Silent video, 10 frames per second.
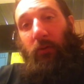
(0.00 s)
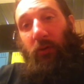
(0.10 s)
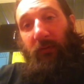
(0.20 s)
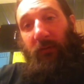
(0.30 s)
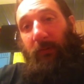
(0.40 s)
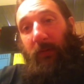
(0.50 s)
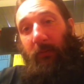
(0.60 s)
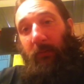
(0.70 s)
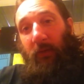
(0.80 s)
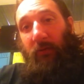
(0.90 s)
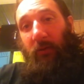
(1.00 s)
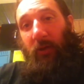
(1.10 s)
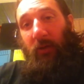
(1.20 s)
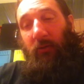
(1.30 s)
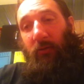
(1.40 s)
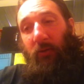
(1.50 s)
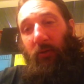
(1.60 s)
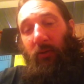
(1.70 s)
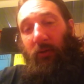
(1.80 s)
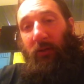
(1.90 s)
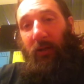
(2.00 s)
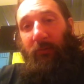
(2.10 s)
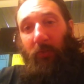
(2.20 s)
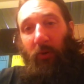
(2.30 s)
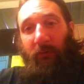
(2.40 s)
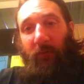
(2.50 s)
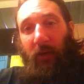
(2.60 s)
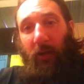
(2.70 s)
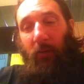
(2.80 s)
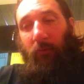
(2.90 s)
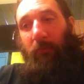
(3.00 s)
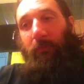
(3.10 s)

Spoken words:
of sleep deprivation and gang stalking, the last part for now.